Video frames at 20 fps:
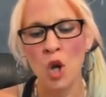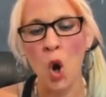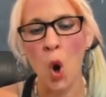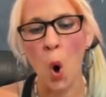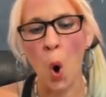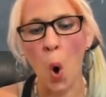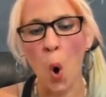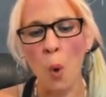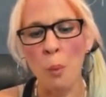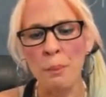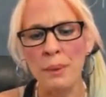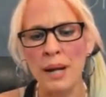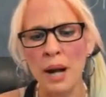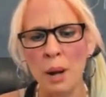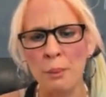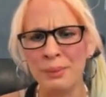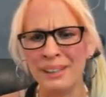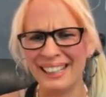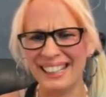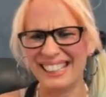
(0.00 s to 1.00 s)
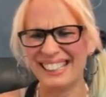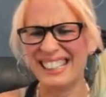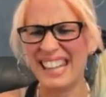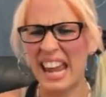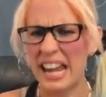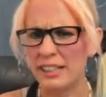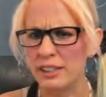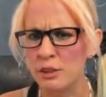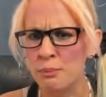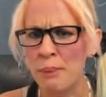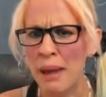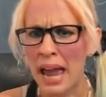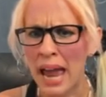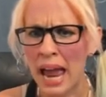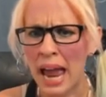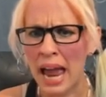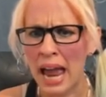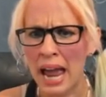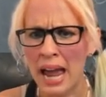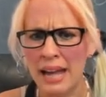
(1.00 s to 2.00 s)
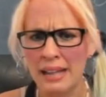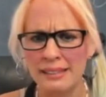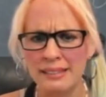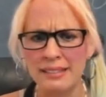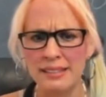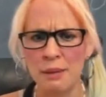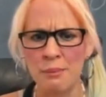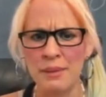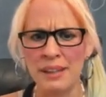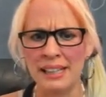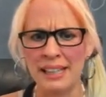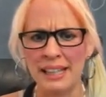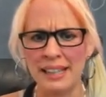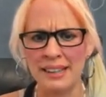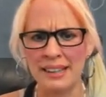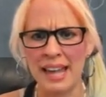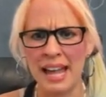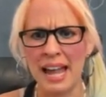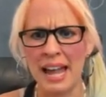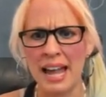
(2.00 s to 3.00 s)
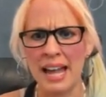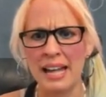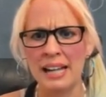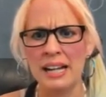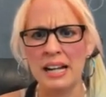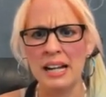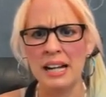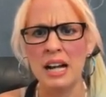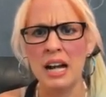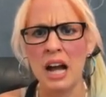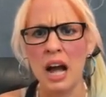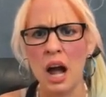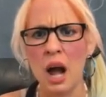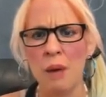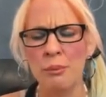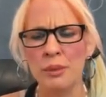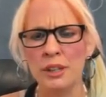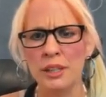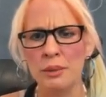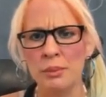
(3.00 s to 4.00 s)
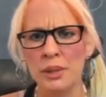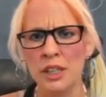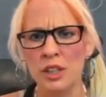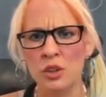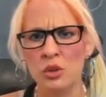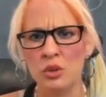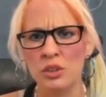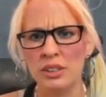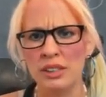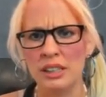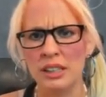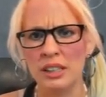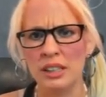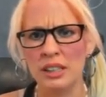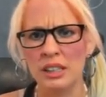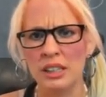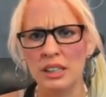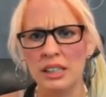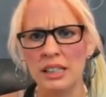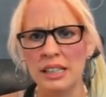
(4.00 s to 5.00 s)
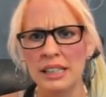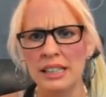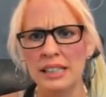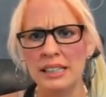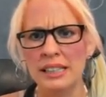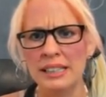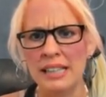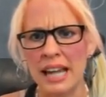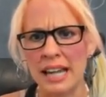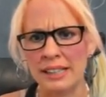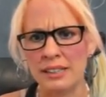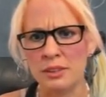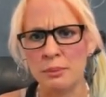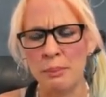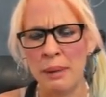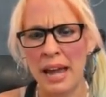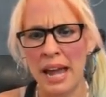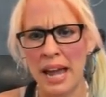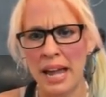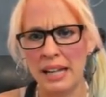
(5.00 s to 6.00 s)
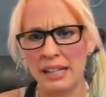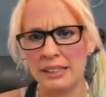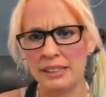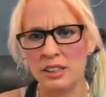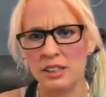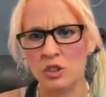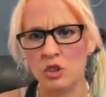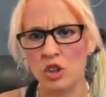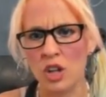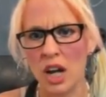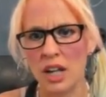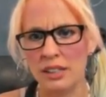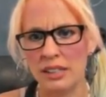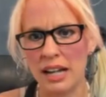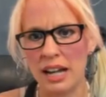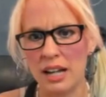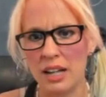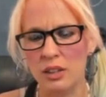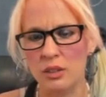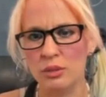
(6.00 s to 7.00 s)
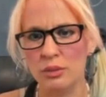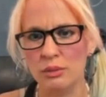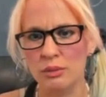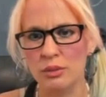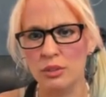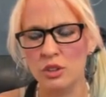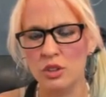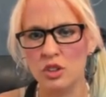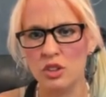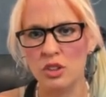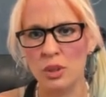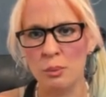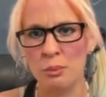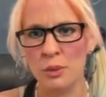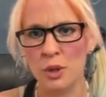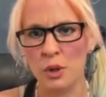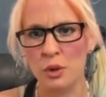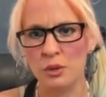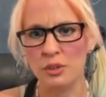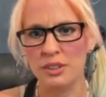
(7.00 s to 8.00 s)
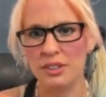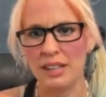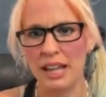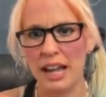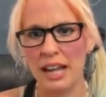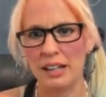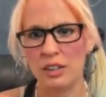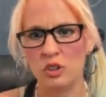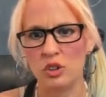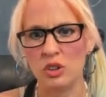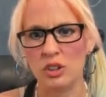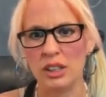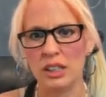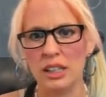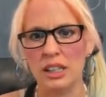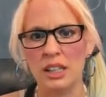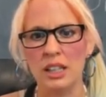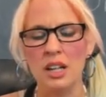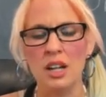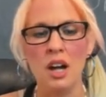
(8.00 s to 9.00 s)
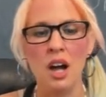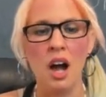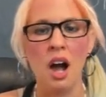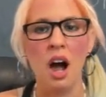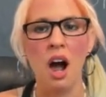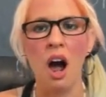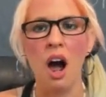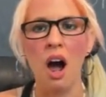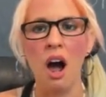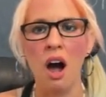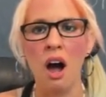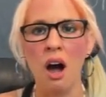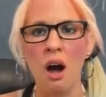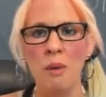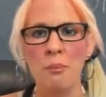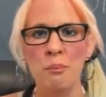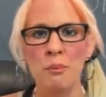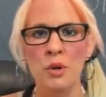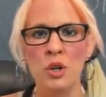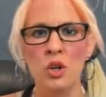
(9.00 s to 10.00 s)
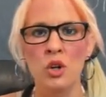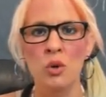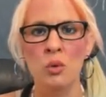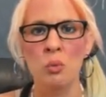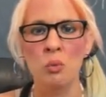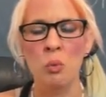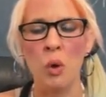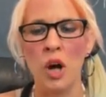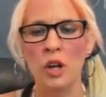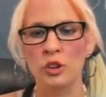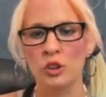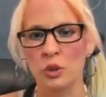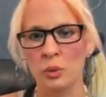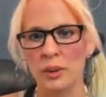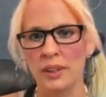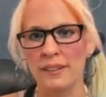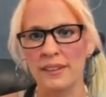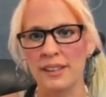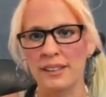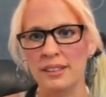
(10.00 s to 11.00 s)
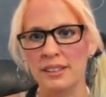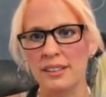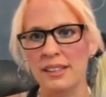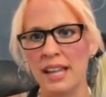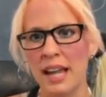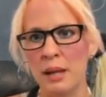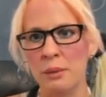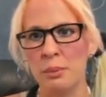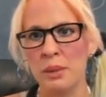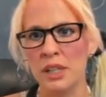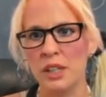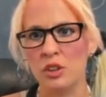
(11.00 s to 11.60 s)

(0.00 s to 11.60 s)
open up like TextPad, something like that. I'm going to be using TextPad to jot down some notes actually while doing this, the IP